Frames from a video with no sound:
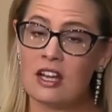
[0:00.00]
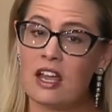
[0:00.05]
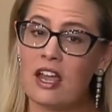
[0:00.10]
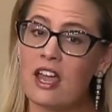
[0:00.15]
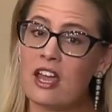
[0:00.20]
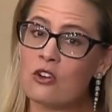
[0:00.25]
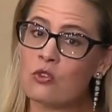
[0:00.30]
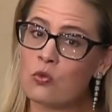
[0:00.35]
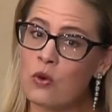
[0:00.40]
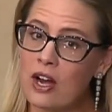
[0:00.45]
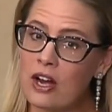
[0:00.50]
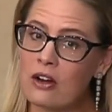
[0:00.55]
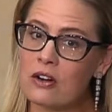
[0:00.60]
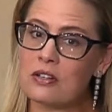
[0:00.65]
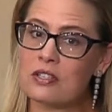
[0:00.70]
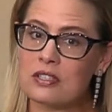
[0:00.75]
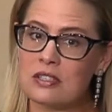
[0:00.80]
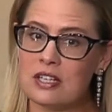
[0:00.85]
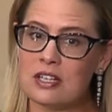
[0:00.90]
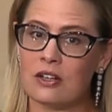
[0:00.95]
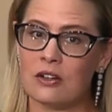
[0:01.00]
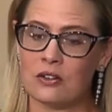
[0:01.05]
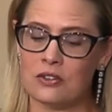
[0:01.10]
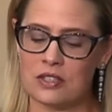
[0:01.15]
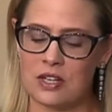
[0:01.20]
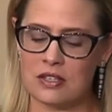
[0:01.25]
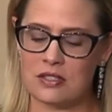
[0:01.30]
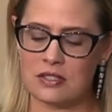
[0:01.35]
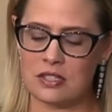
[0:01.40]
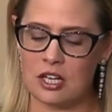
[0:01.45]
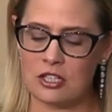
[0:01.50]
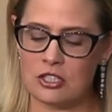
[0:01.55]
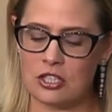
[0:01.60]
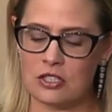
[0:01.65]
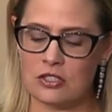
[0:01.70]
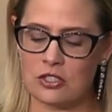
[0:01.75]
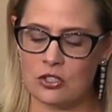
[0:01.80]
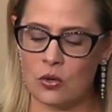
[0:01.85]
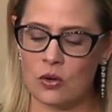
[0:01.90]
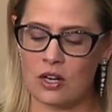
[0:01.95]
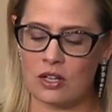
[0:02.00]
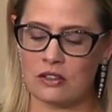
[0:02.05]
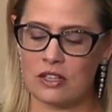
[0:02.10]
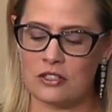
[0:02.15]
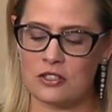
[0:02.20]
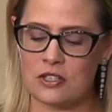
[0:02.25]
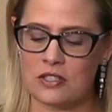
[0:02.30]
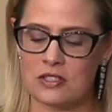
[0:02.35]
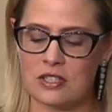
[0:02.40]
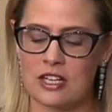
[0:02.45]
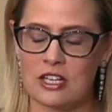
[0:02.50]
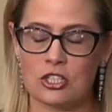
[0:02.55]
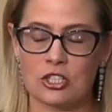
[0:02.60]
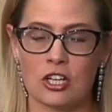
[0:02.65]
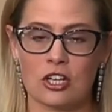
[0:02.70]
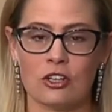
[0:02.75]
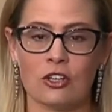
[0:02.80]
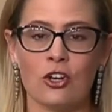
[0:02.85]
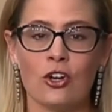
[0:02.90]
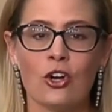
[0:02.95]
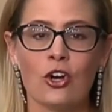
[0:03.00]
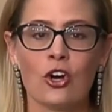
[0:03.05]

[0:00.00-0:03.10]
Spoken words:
And rarer still does such historic legislation